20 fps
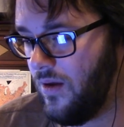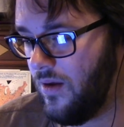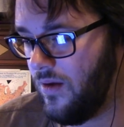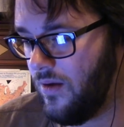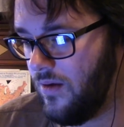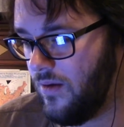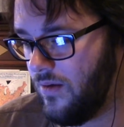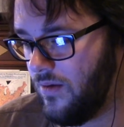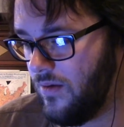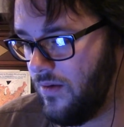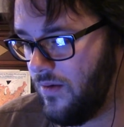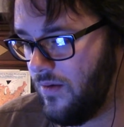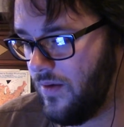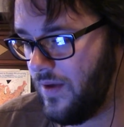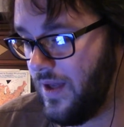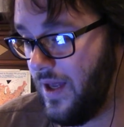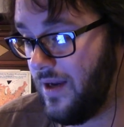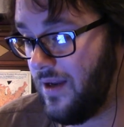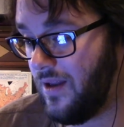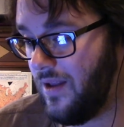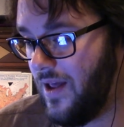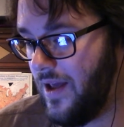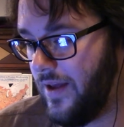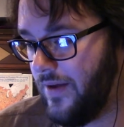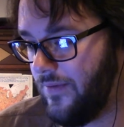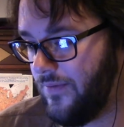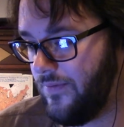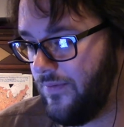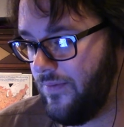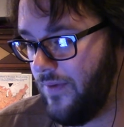Uh, get a
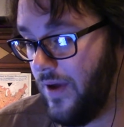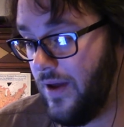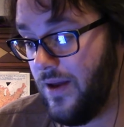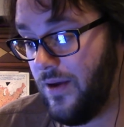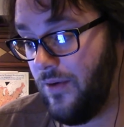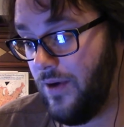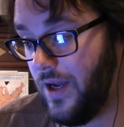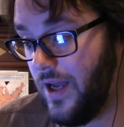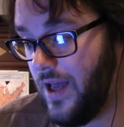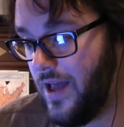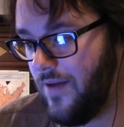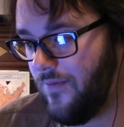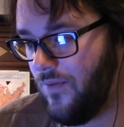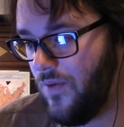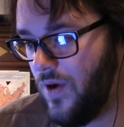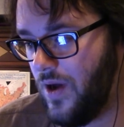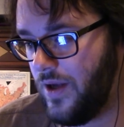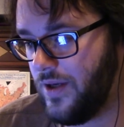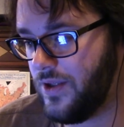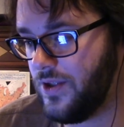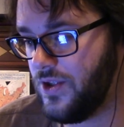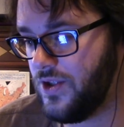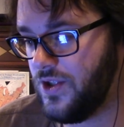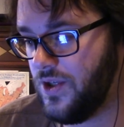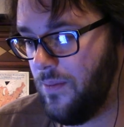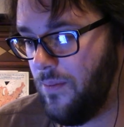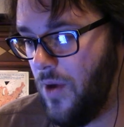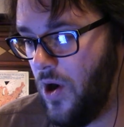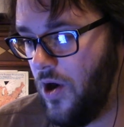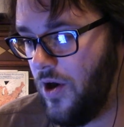life. I already have one.
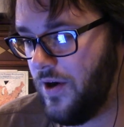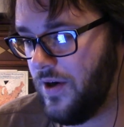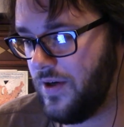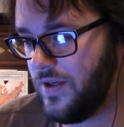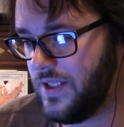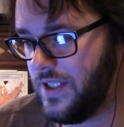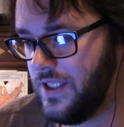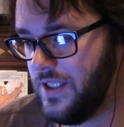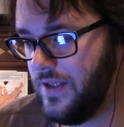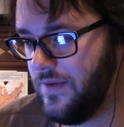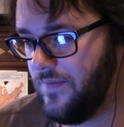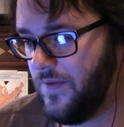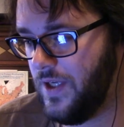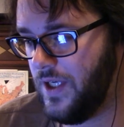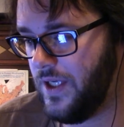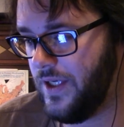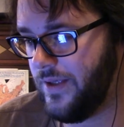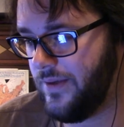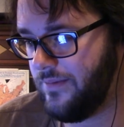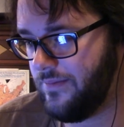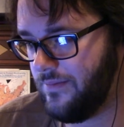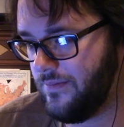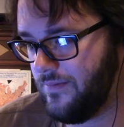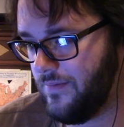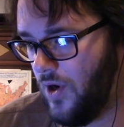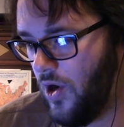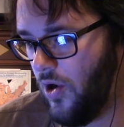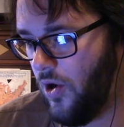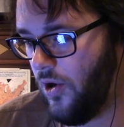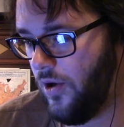Jamar TV
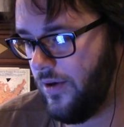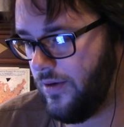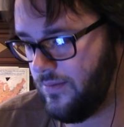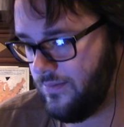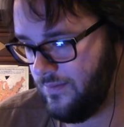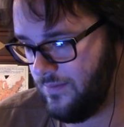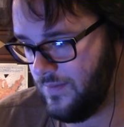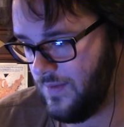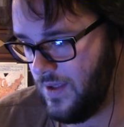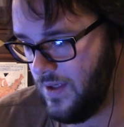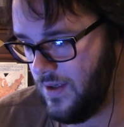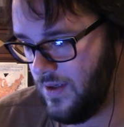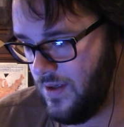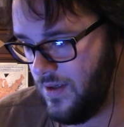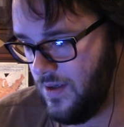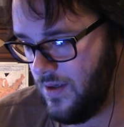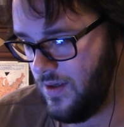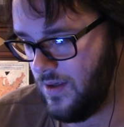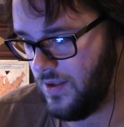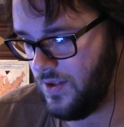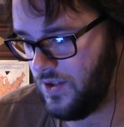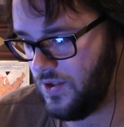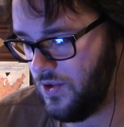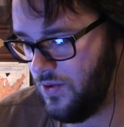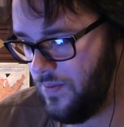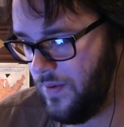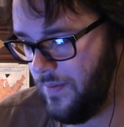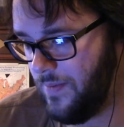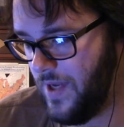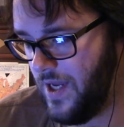R.
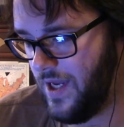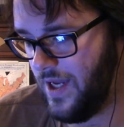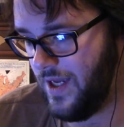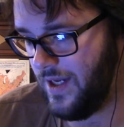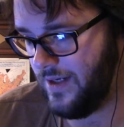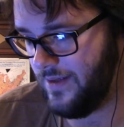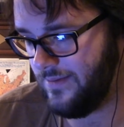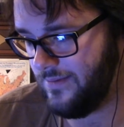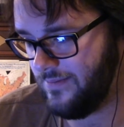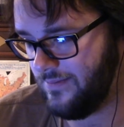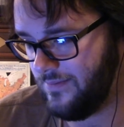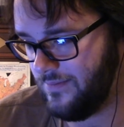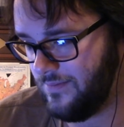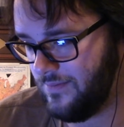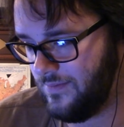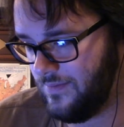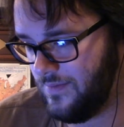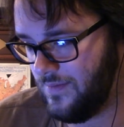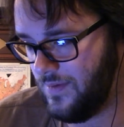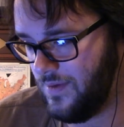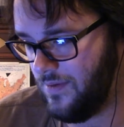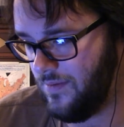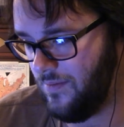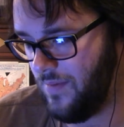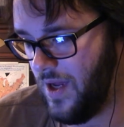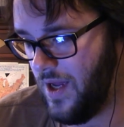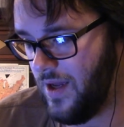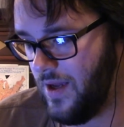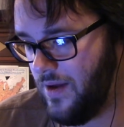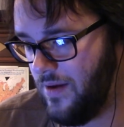Stupid Man
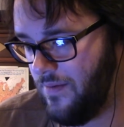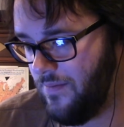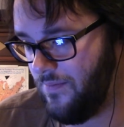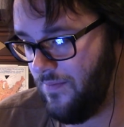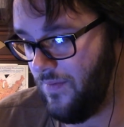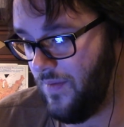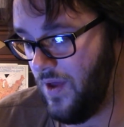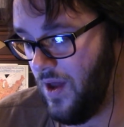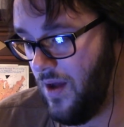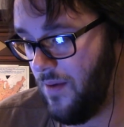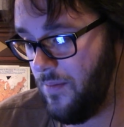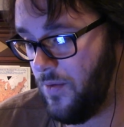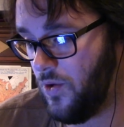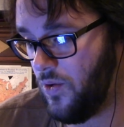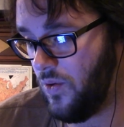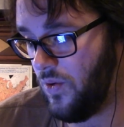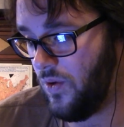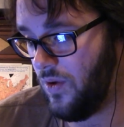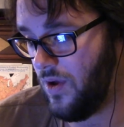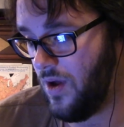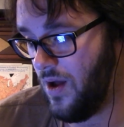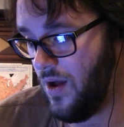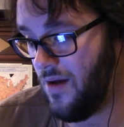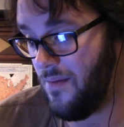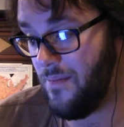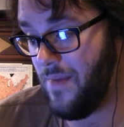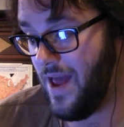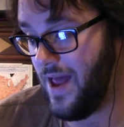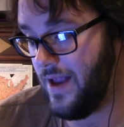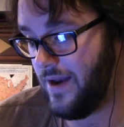by Amul
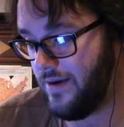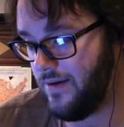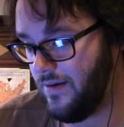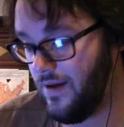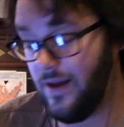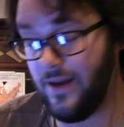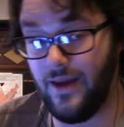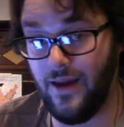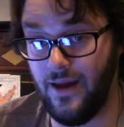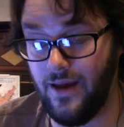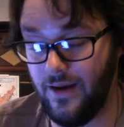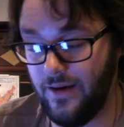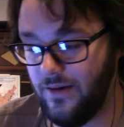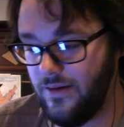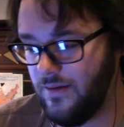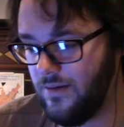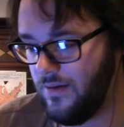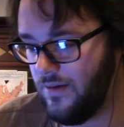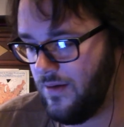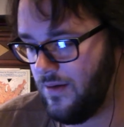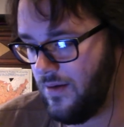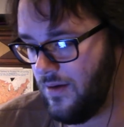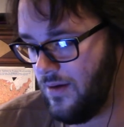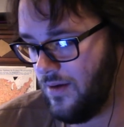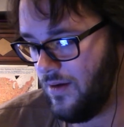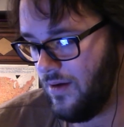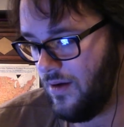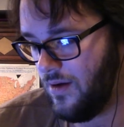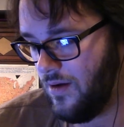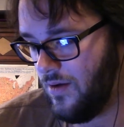Ahmed again.
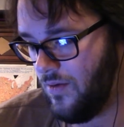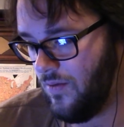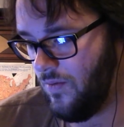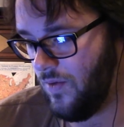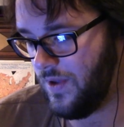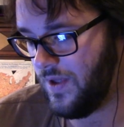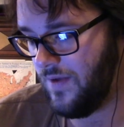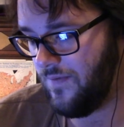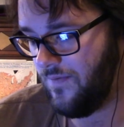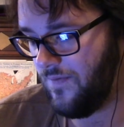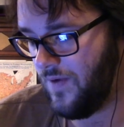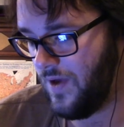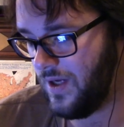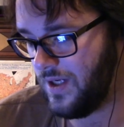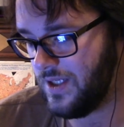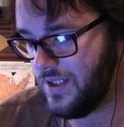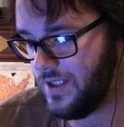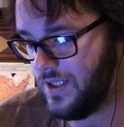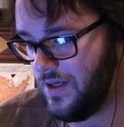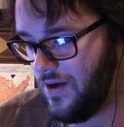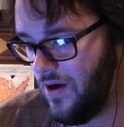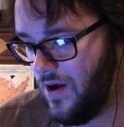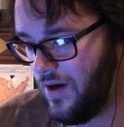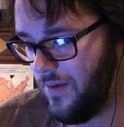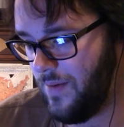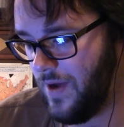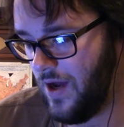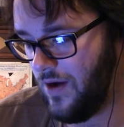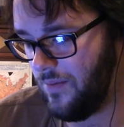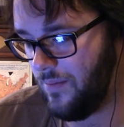What the fuck is he on
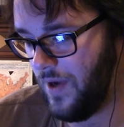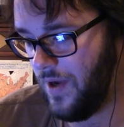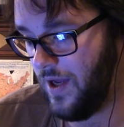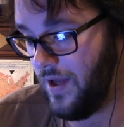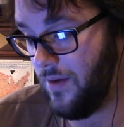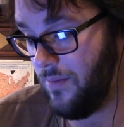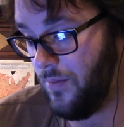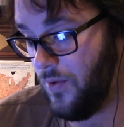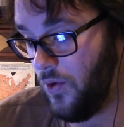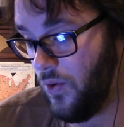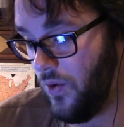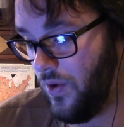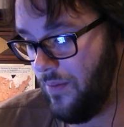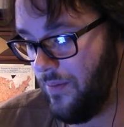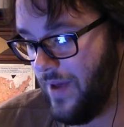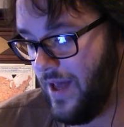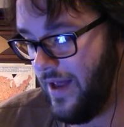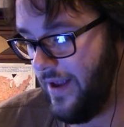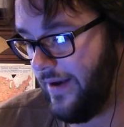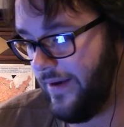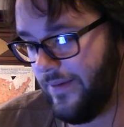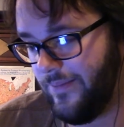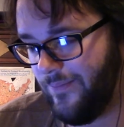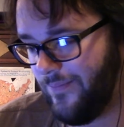about by Amul Ahmed?